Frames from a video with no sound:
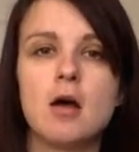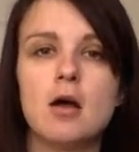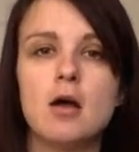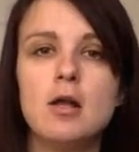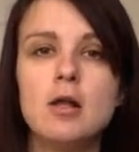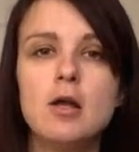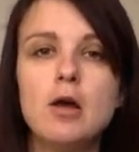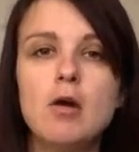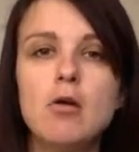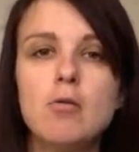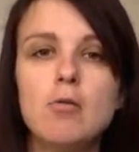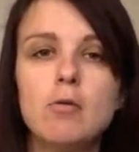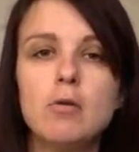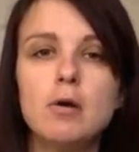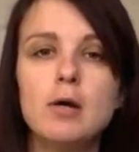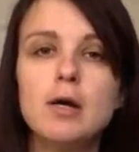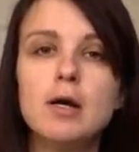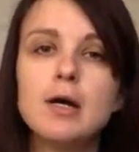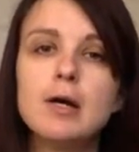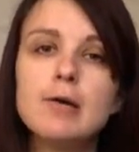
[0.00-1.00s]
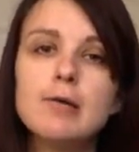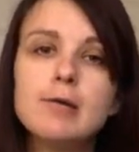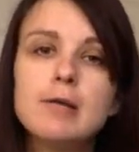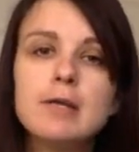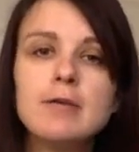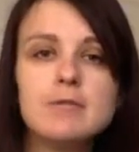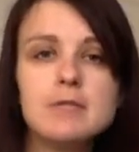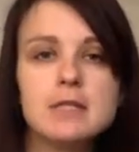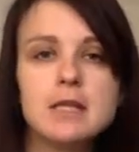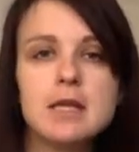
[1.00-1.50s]
Hello, who
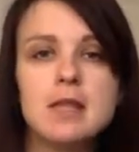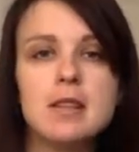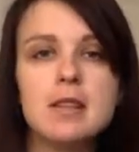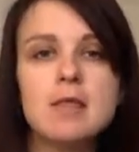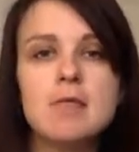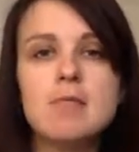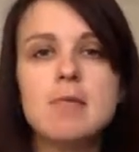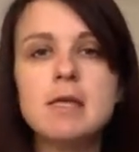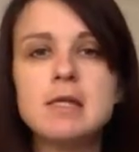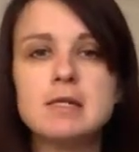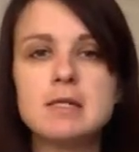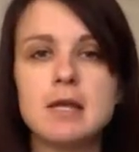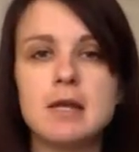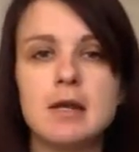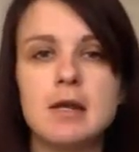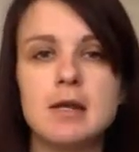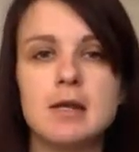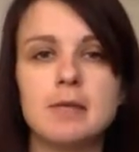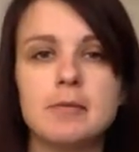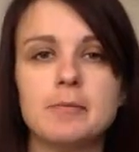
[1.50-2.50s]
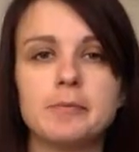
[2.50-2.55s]
lives in the mitten?